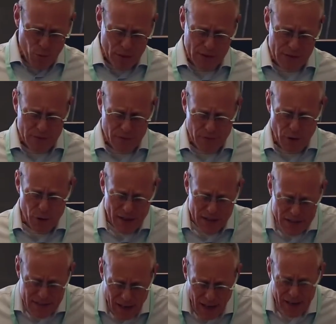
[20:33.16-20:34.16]
What's very
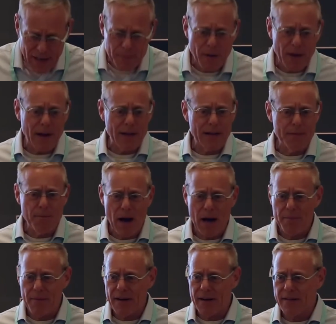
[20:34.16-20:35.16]
exciting about
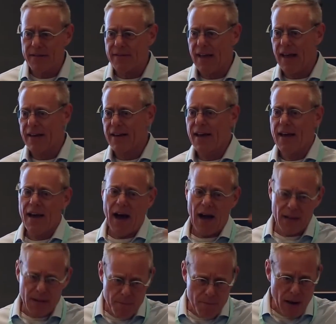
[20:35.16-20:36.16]
Alibaba is that
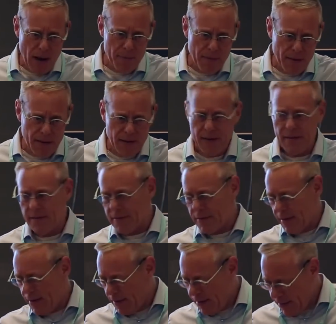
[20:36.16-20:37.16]
Alibaba
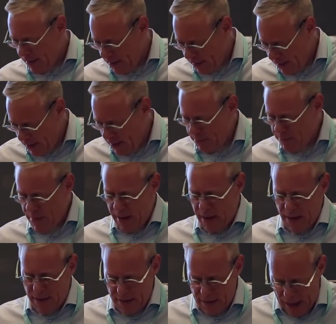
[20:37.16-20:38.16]
is
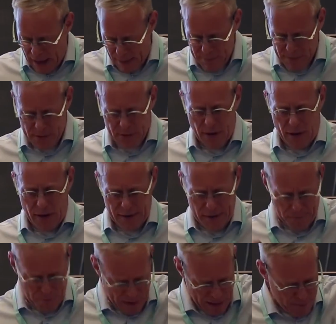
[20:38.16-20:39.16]
eBay and Amazon
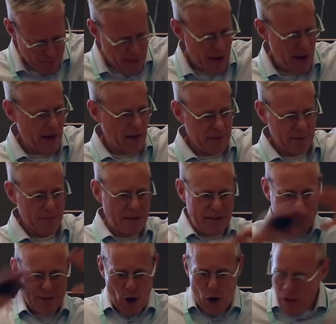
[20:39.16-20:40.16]
and PayPal. I
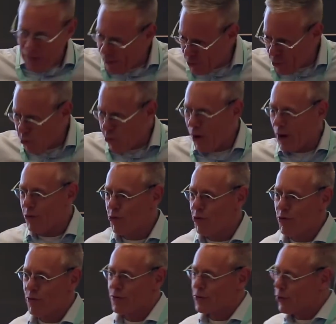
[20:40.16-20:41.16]
mean, it's all under one
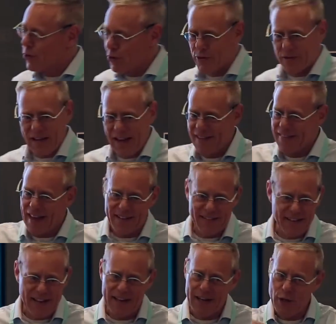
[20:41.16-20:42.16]
roof, so you take
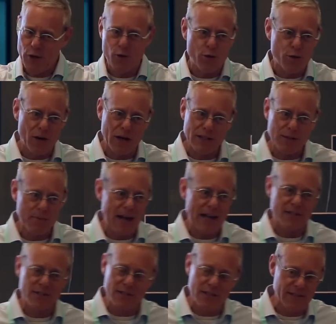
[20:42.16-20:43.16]
that data, you
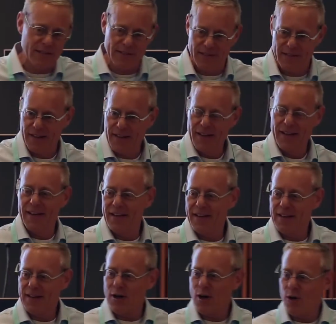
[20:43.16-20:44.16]
cross-match it, and,
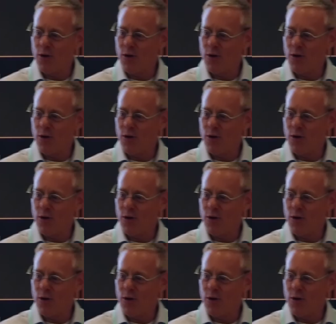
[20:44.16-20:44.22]
you